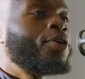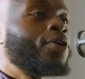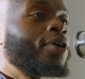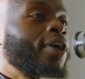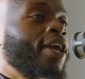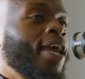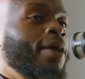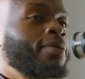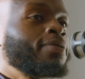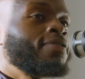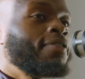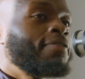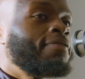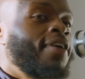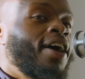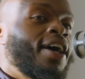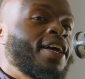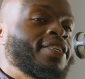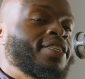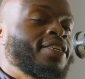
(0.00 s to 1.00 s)
on capes for
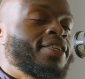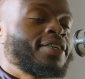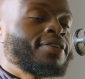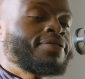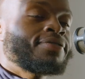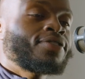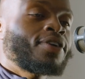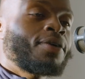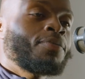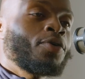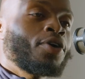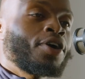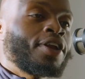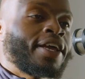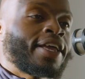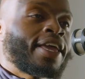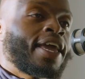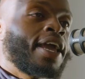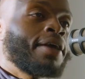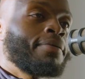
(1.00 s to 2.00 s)
fighters, innit? So I'm not gonna
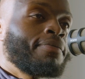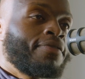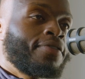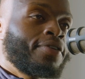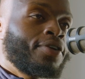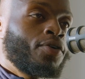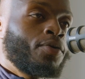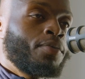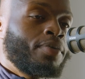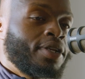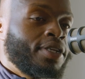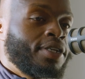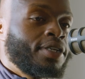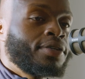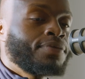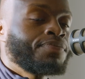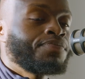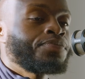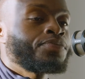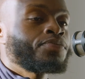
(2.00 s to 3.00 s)
cape for nobody.
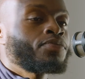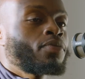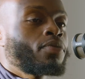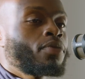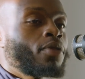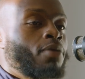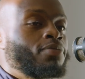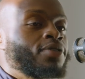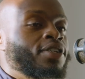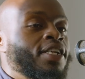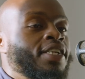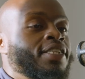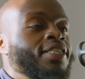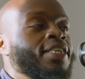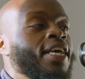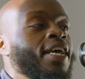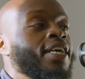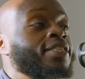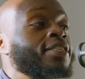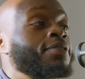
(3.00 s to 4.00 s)
I'm just going to
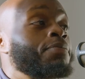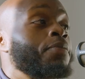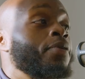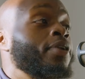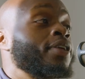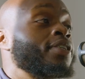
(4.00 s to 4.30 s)
say it as simple